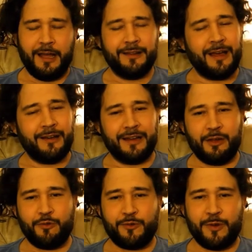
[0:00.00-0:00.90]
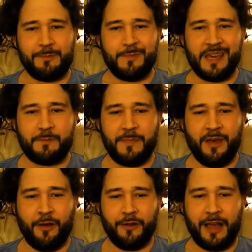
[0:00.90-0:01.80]
Nah, he was with Meek
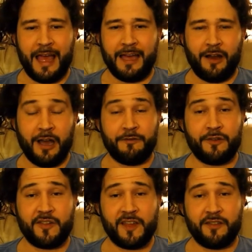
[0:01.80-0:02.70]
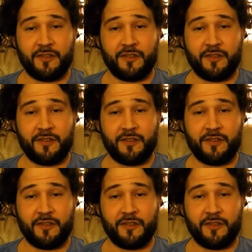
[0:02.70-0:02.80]
Mill and Iverson,